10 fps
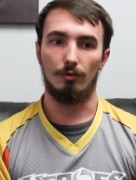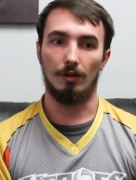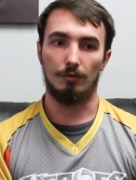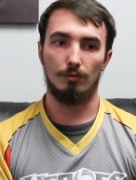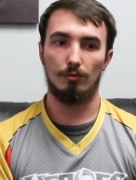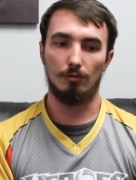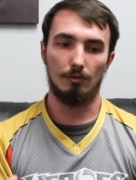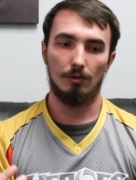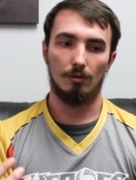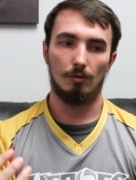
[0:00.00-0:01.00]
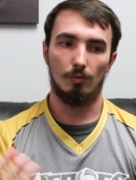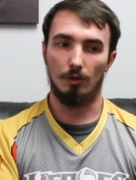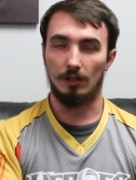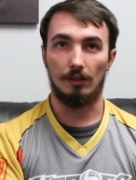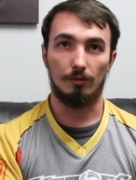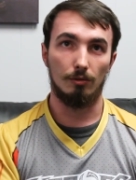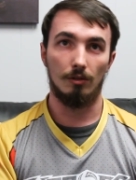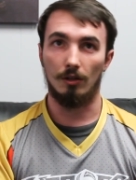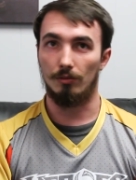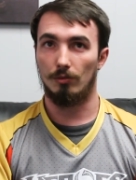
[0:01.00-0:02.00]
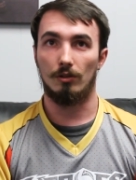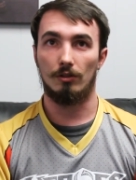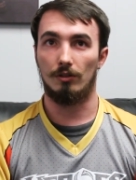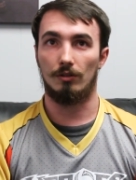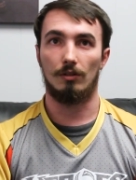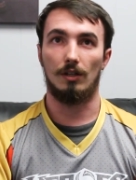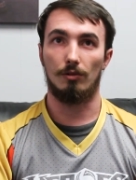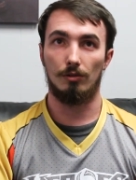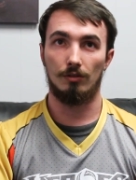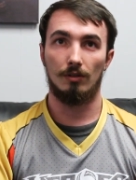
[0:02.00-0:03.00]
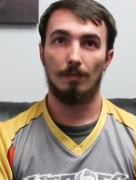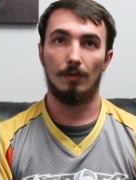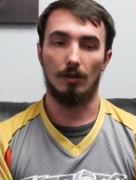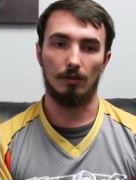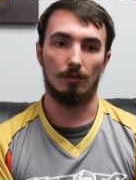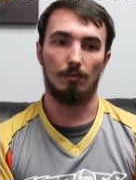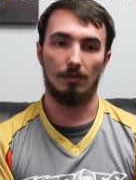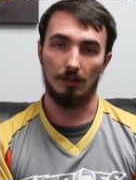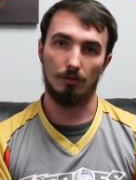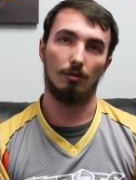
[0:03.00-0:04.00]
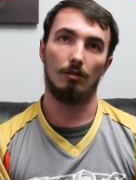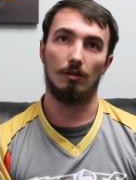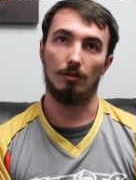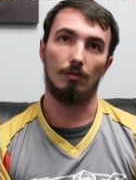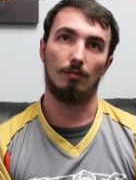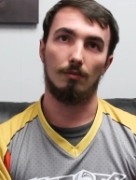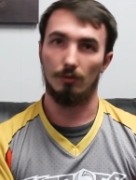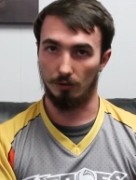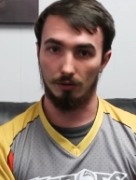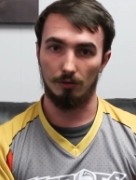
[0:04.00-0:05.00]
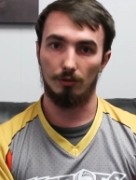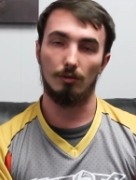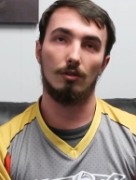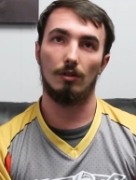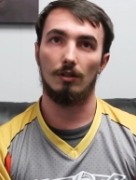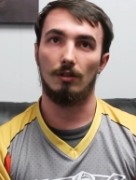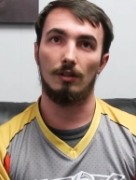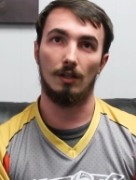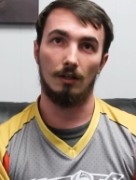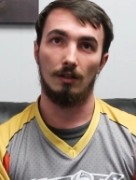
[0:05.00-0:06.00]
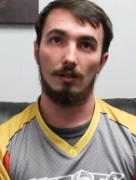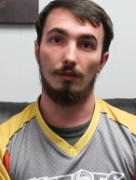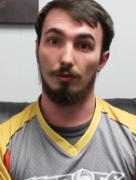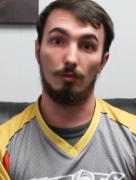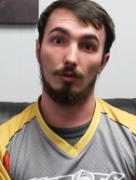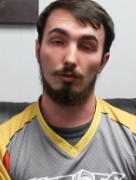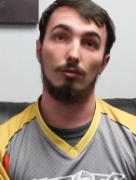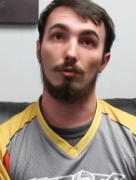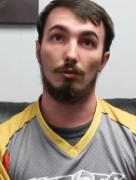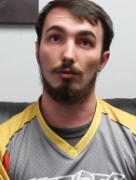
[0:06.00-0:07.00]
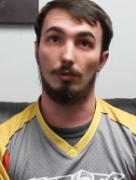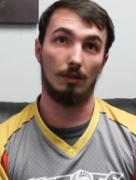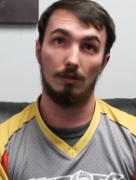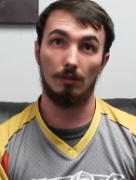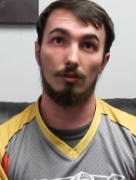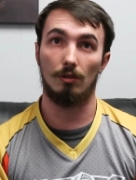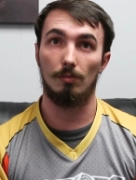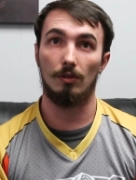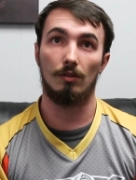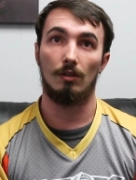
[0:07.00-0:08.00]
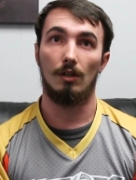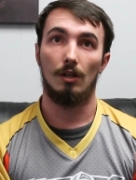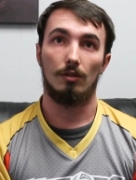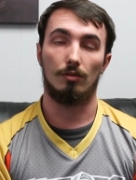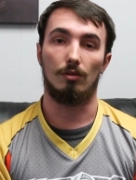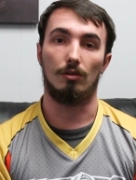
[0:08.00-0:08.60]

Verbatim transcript: you have to work at school and work on Heroes. And that's all on your yeah, if you want to win this tournament. Mm-hmm.